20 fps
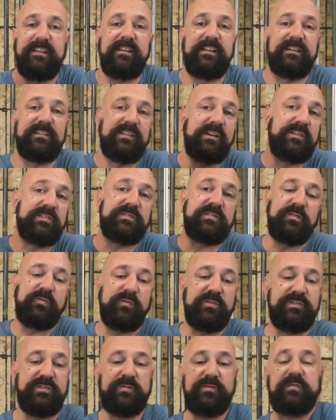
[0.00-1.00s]
and let us know
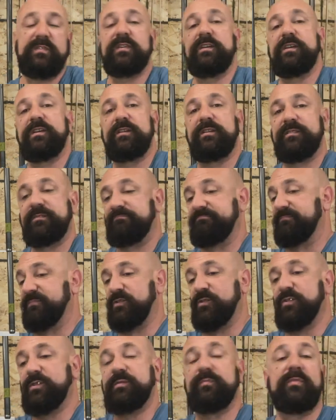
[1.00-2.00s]
what you think.
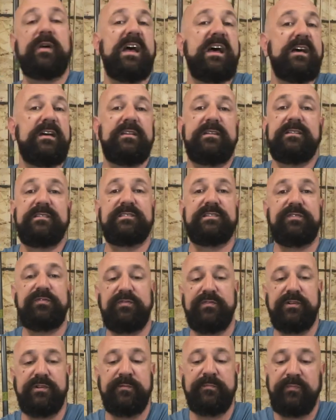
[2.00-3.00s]
Good, bad, and
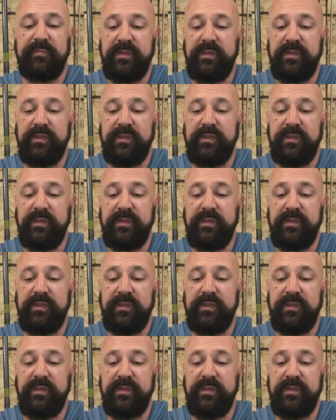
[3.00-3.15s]
different.